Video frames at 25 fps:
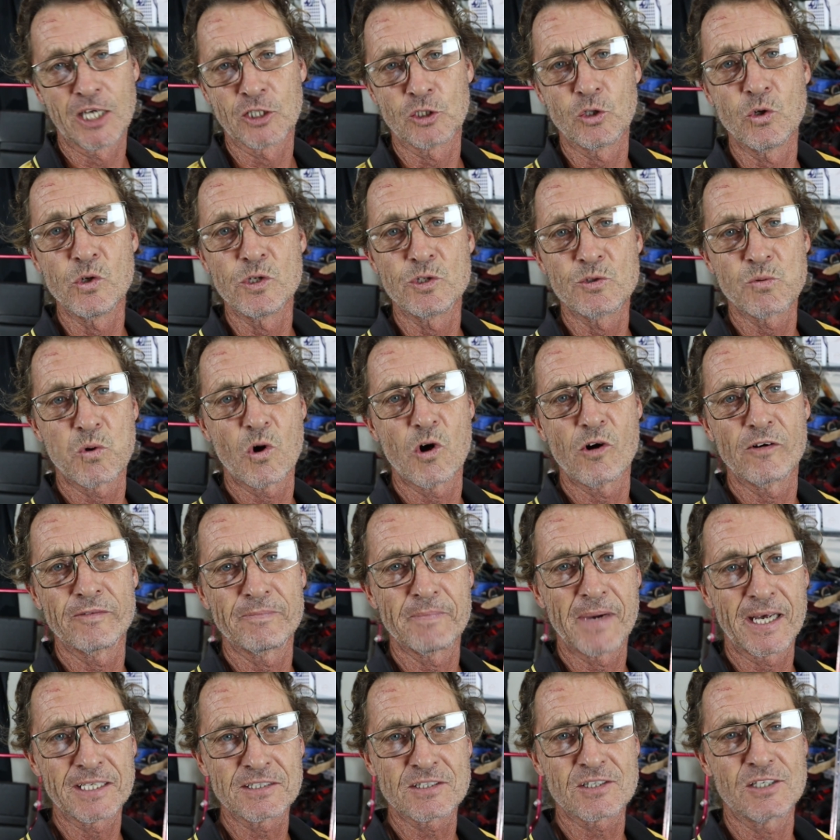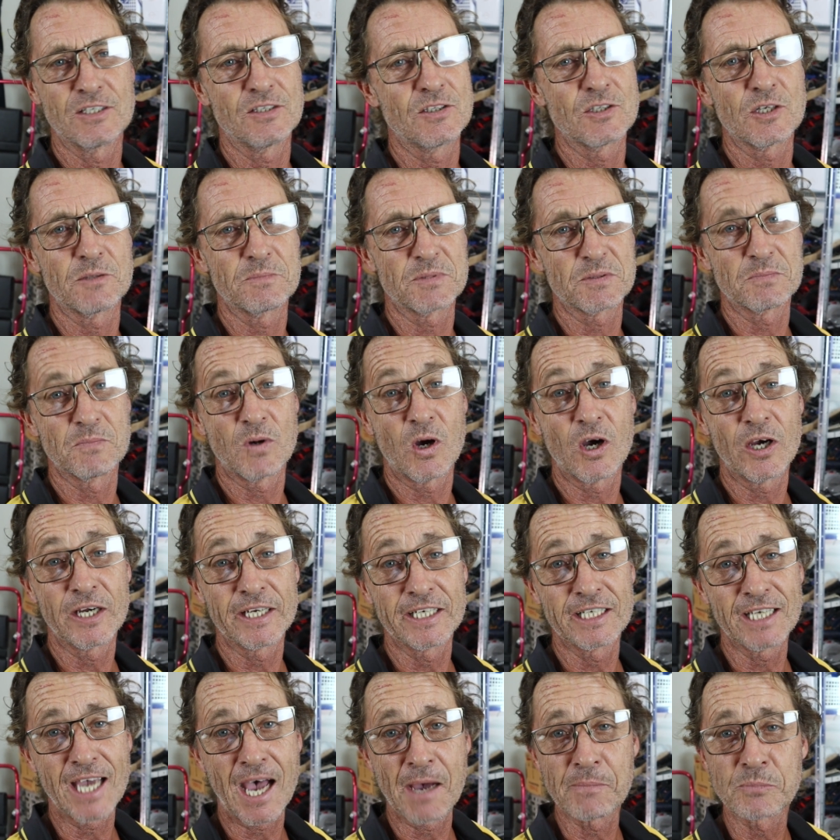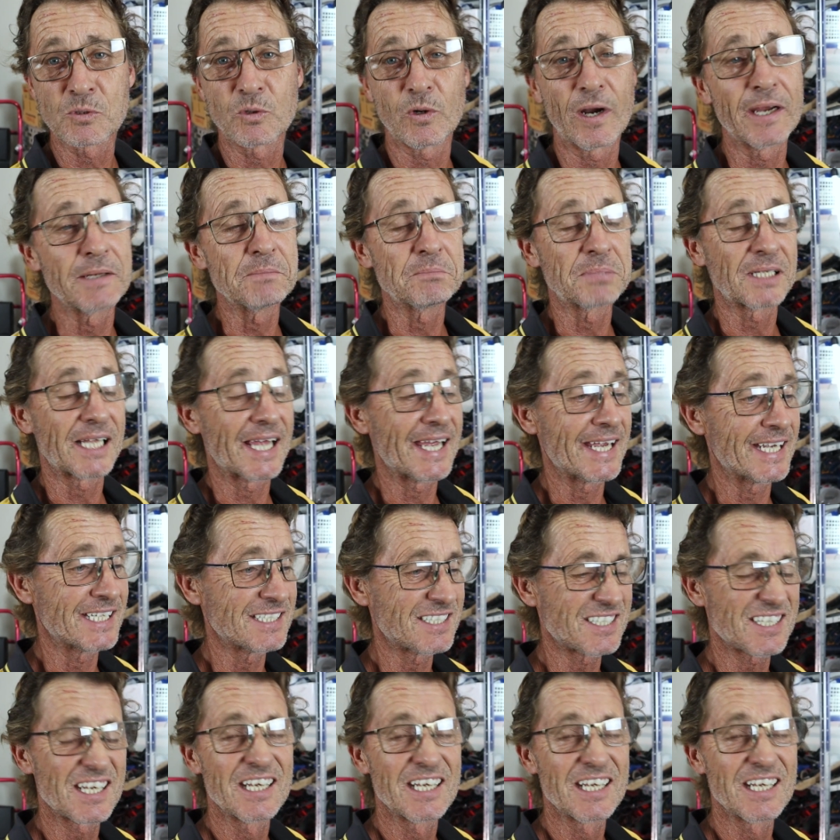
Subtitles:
good 12 months in terms of my upgrade plans,